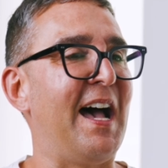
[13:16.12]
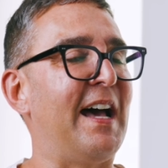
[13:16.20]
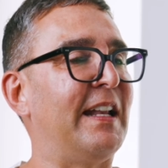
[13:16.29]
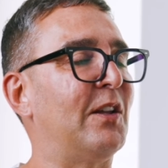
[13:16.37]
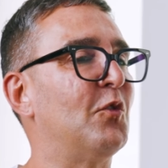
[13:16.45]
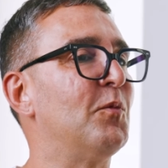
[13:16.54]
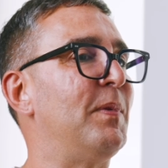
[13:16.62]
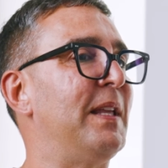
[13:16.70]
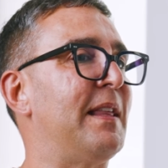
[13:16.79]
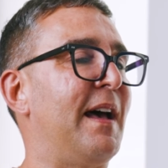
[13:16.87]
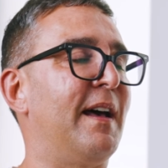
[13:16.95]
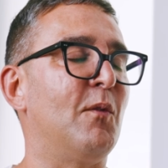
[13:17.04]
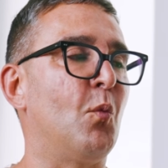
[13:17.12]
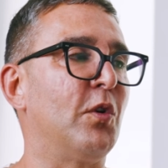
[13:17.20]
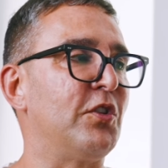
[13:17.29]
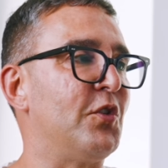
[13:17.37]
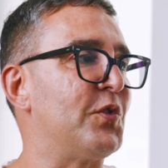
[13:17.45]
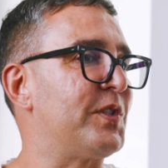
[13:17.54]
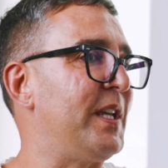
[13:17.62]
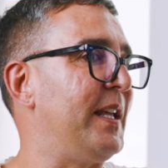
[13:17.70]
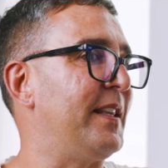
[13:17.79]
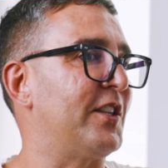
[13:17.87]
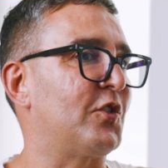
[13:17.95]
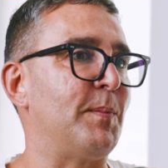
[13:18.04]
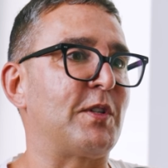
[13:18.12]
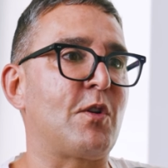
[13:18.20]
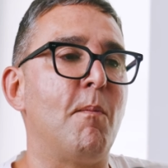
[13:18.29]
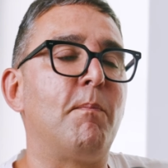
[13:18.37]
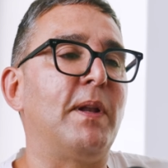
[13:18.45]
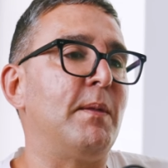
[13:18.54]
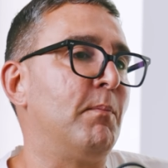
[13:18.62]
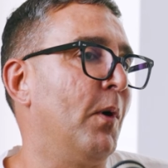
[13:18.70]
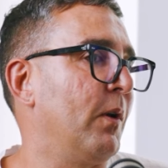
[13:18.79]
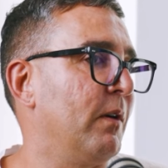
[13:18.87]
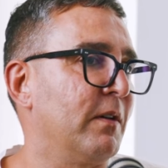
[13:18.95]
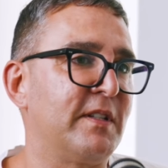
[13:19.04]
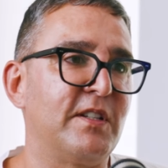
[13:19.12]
And it could be that what you see in the trip is complete bollocks.